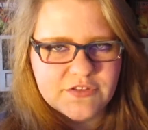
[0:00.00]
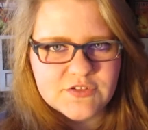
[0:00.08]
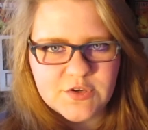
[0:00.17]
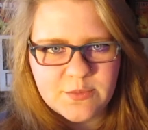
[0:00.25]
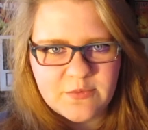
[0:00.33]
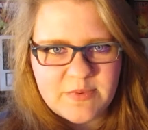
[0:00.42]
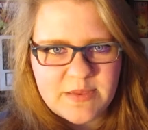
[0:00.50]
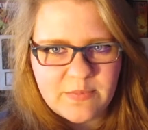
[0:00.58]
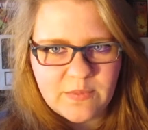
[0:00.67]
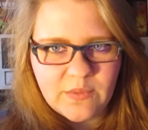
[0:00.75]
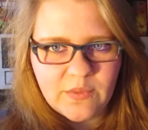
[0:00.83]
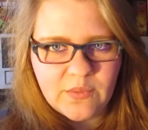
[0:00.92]
group of
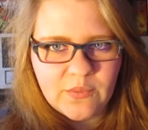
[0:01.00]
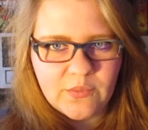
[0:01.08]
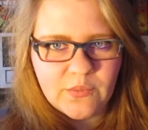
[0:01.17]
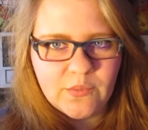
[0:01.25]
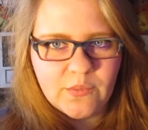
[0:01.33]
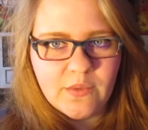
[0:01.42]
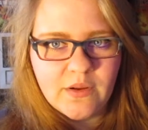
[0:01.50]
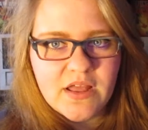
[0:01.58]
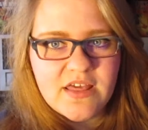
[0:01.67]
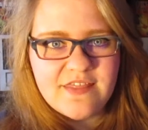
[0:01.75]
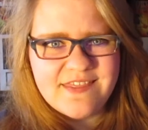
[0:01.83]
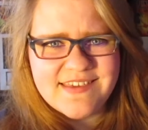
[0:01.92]
people who
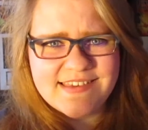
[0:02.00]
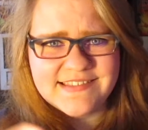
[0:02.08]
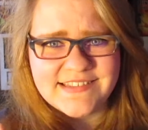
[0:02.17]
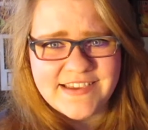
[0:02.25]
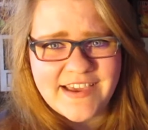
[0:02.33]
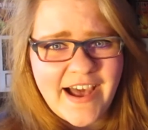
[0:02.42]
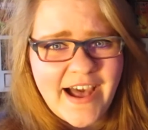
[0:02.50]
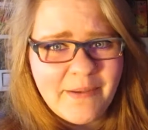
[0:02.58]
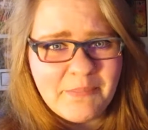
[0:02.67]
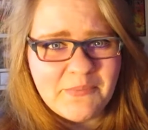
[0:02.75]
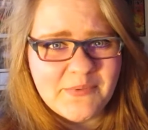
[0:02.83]
think he's a cop,